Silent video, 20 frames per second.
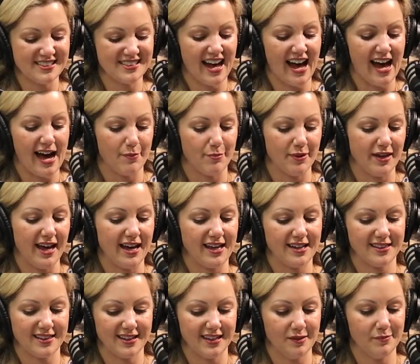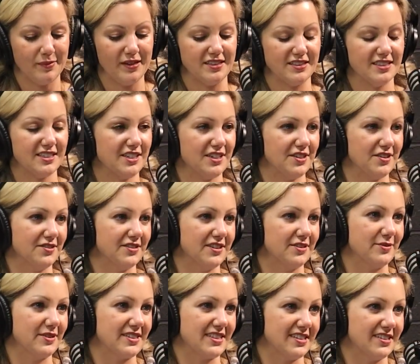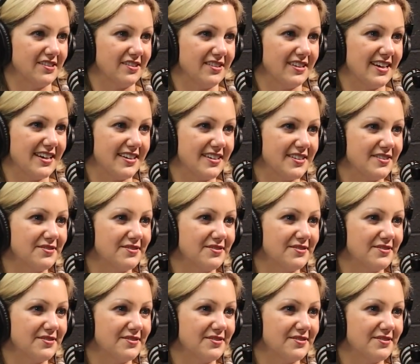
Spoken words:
happy athlete mean to you, and what does it look like?